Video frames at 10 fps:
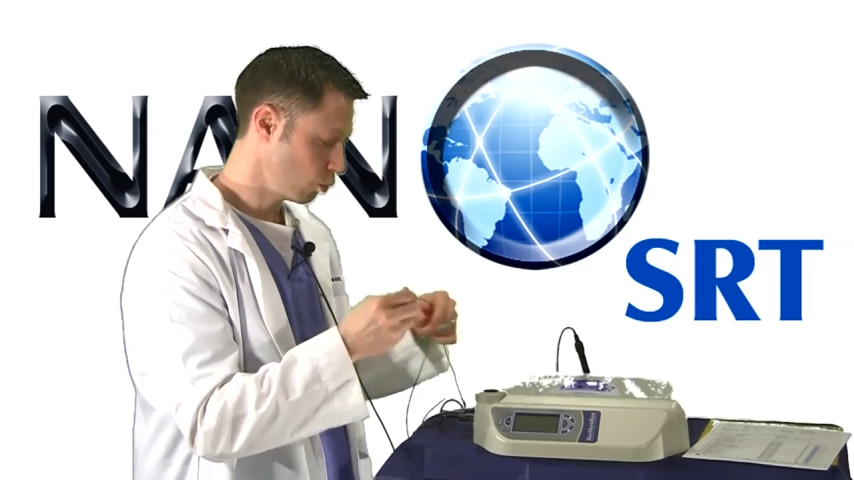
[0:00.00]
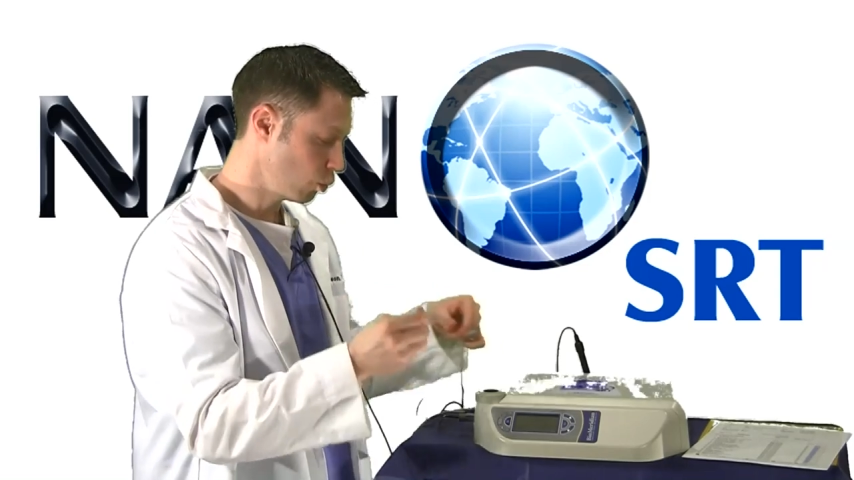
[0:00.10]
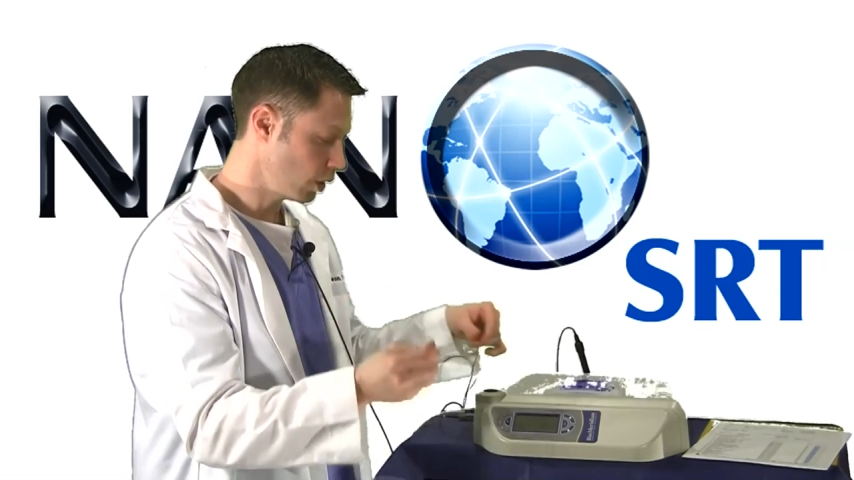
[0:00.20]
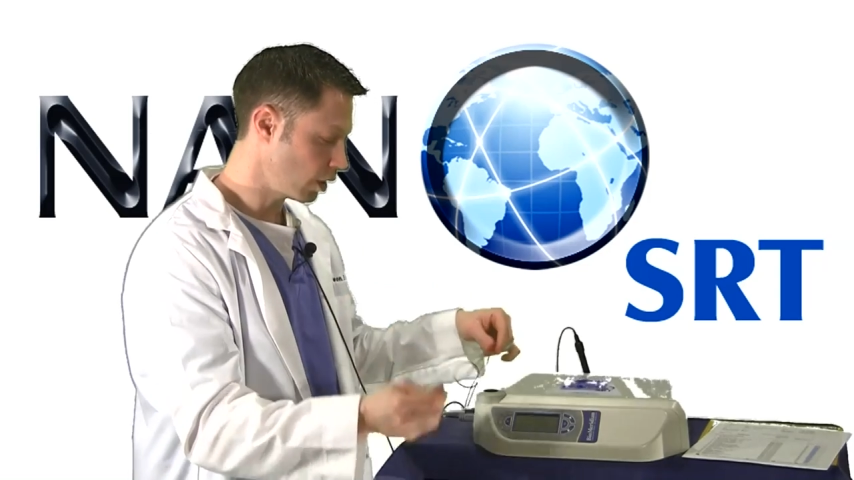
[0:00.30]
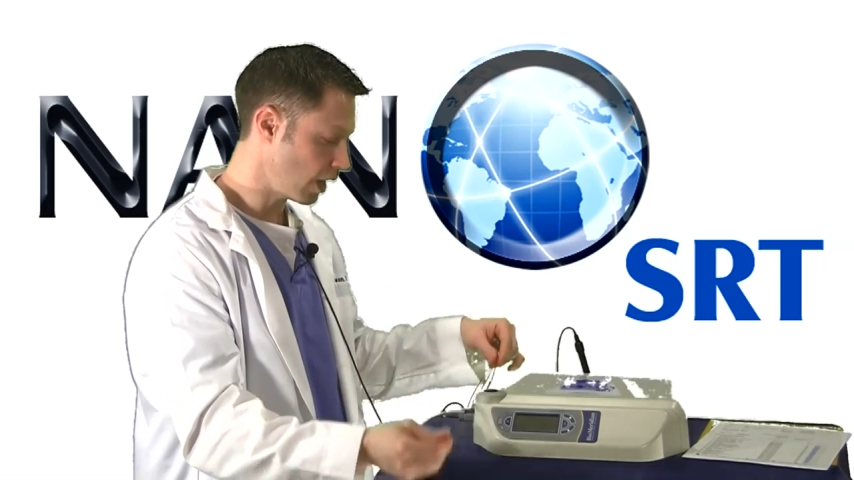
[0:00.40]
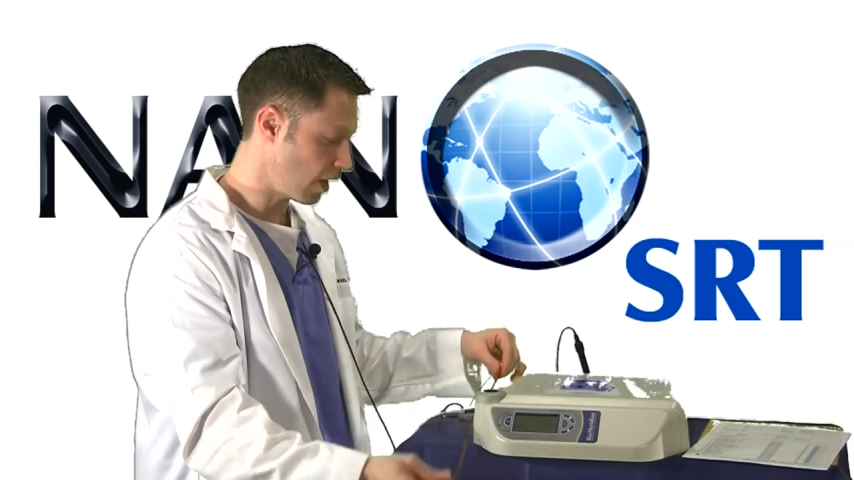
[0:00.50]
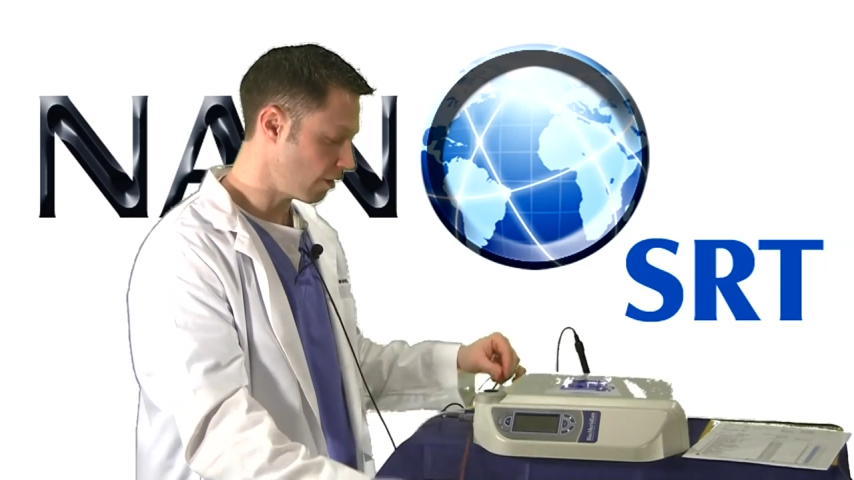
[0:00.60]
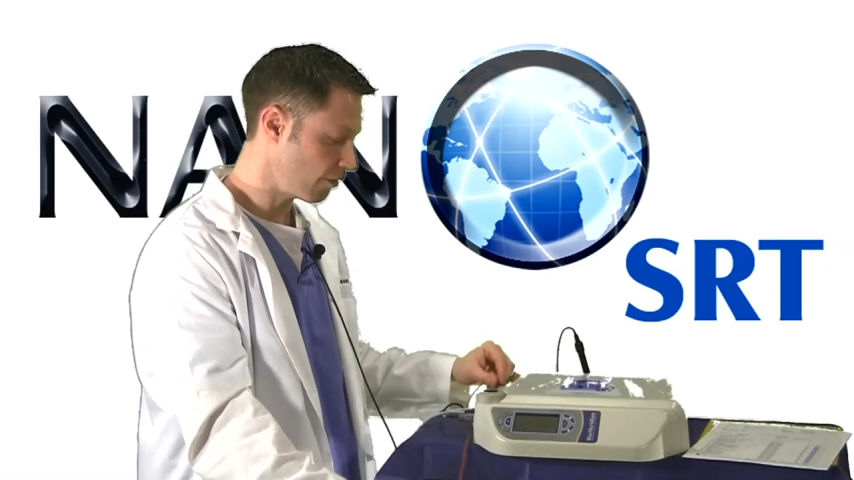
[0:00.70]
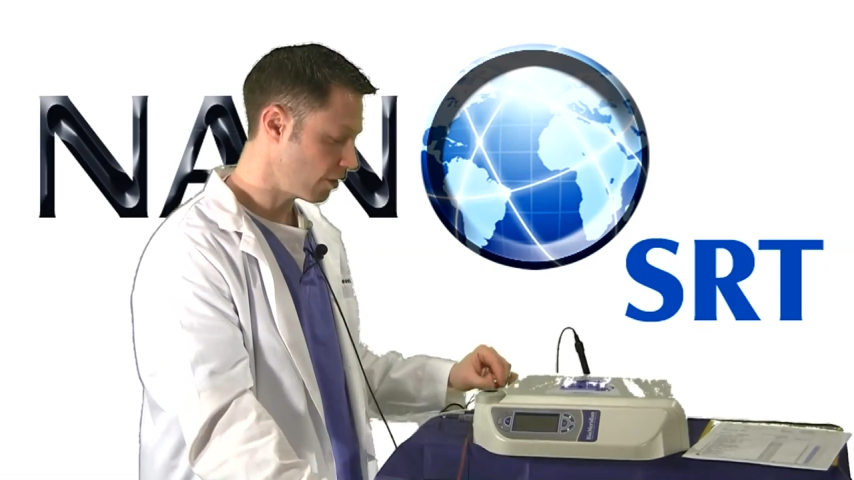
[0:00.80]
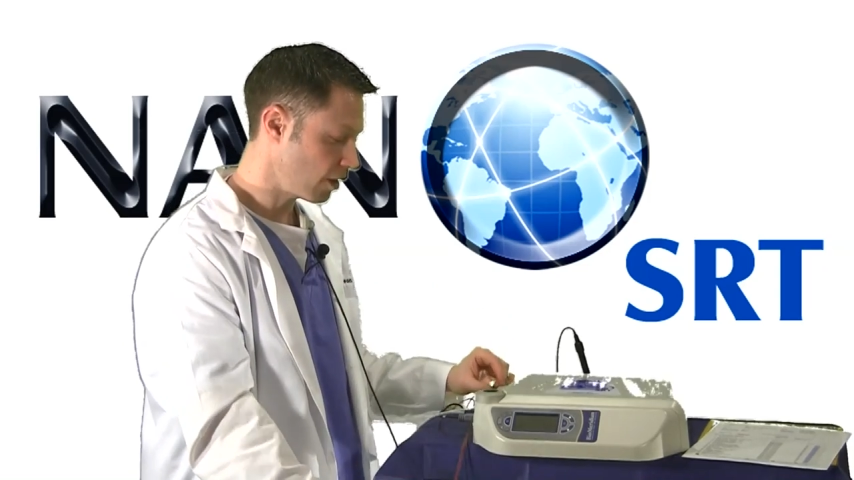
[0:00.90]
we'll
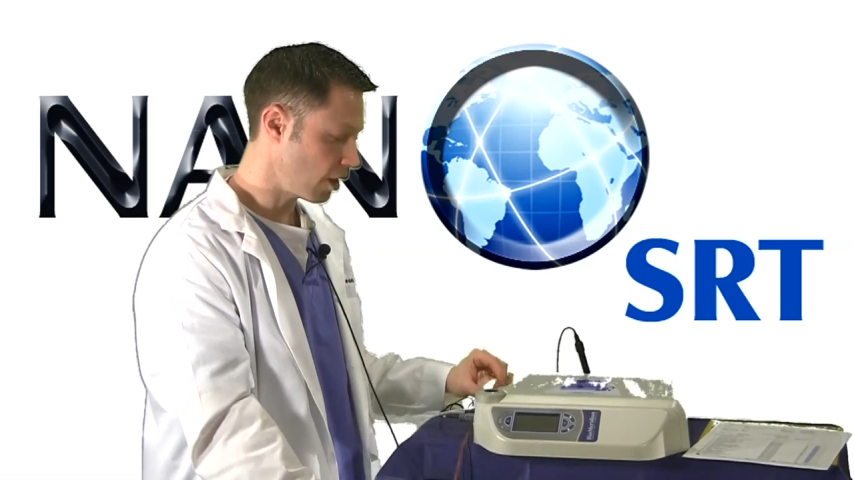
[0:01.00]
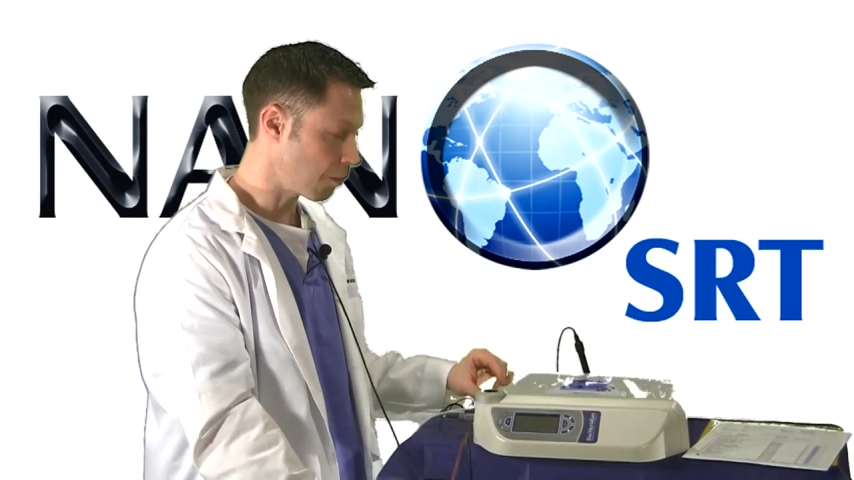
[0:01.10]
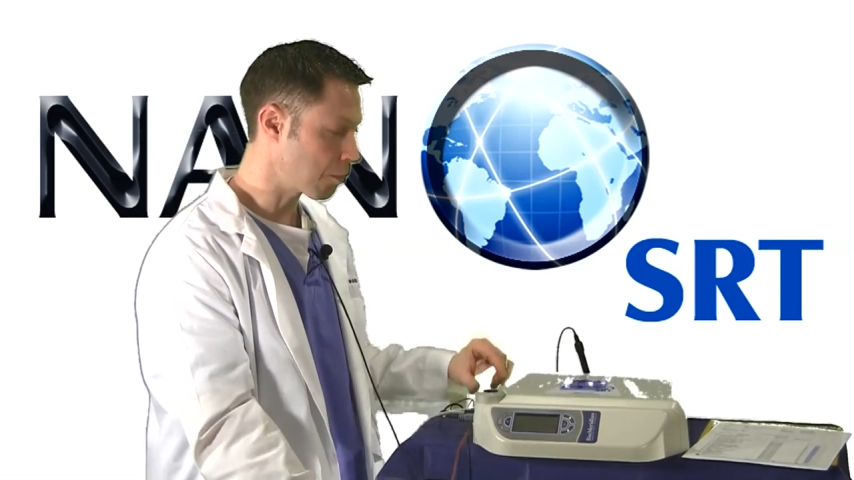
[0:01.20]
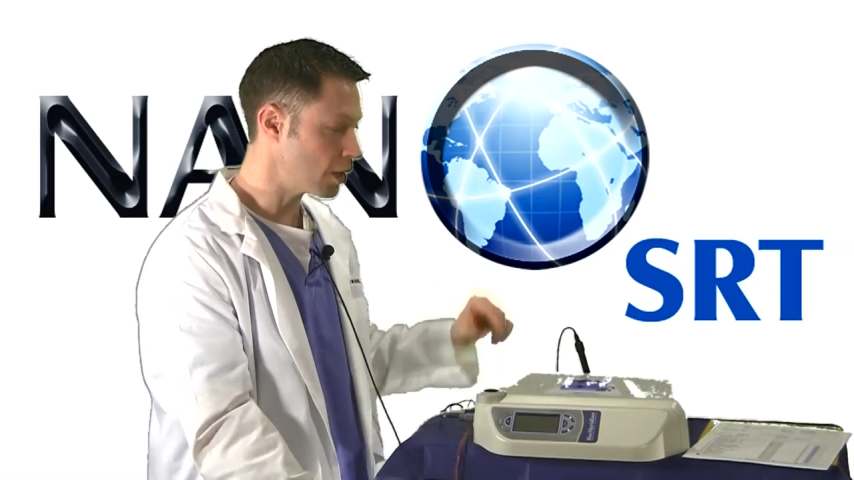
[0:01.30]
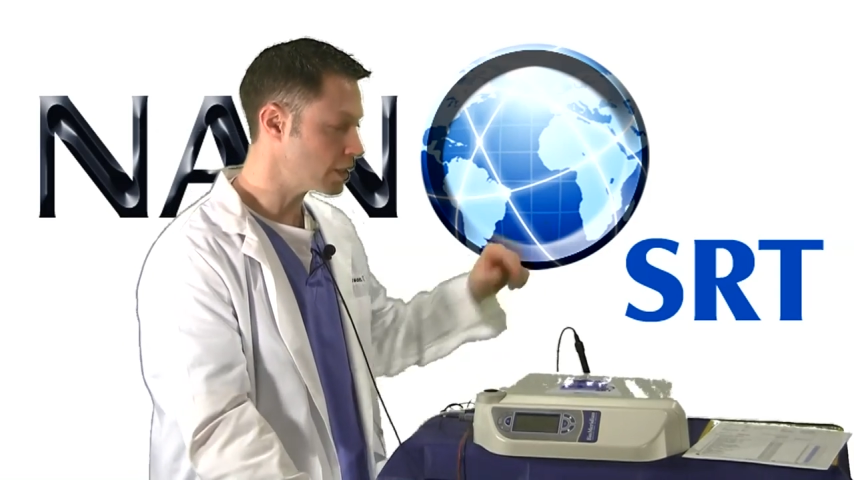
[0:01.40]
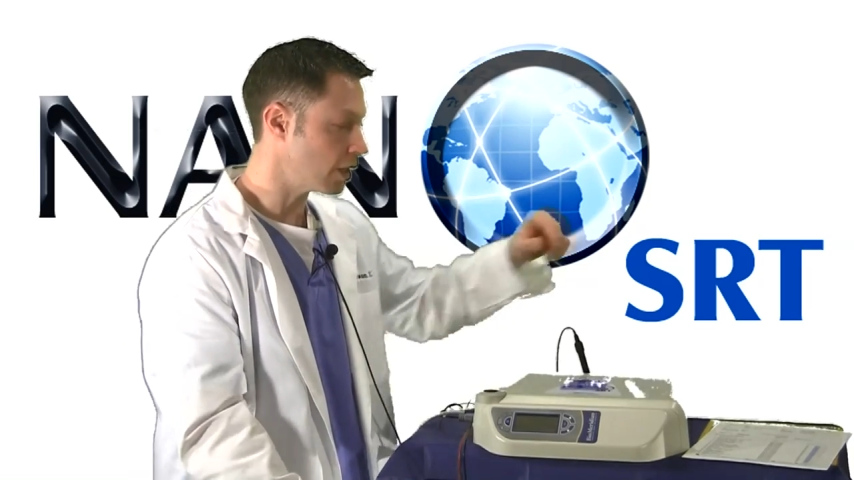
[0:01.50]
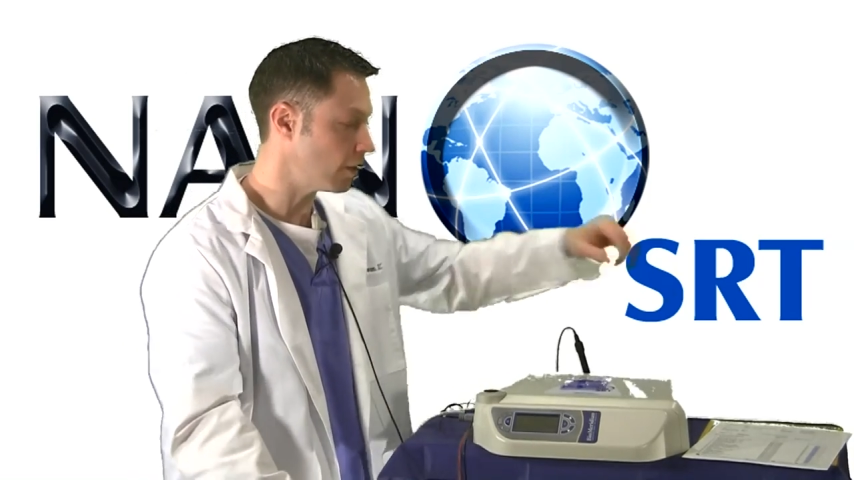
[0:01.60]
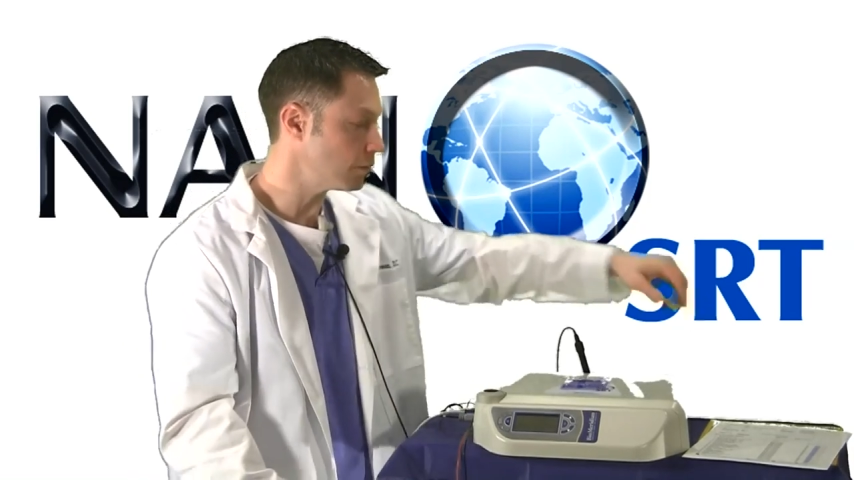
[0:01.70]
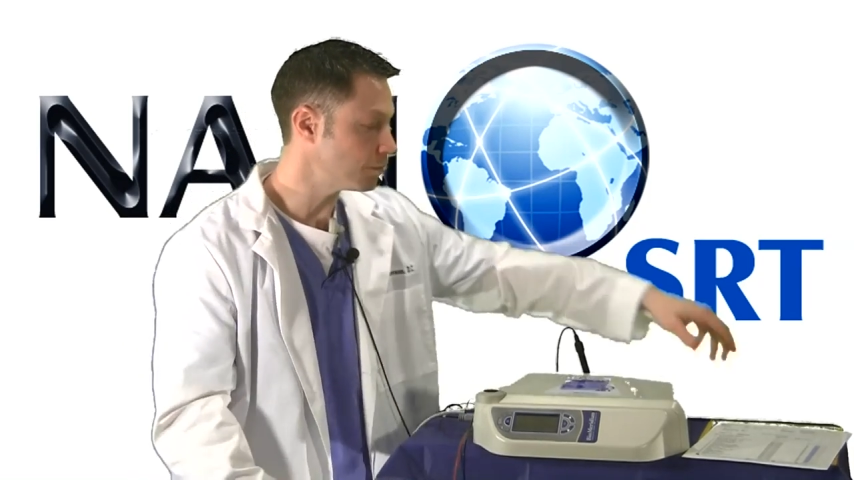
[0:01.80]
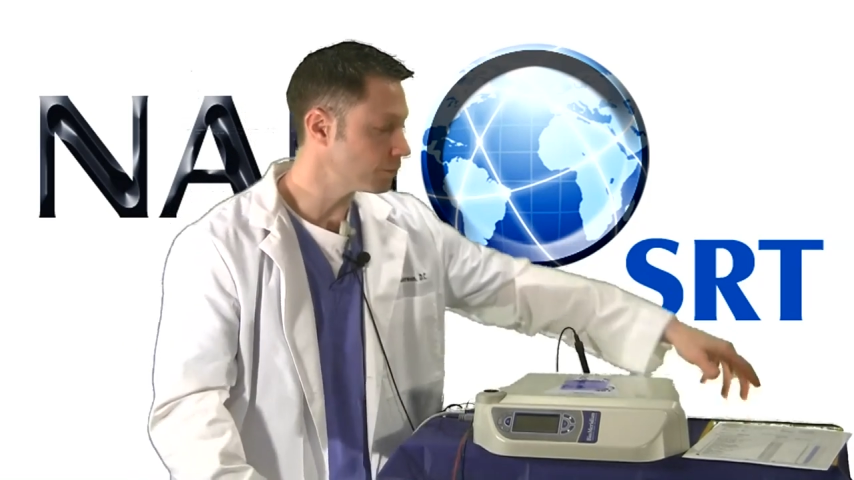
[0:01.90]
have a
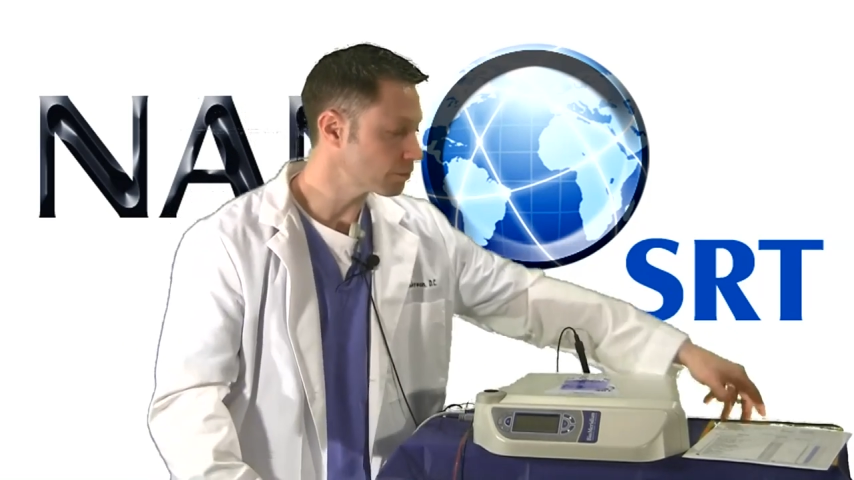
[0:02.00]
printout,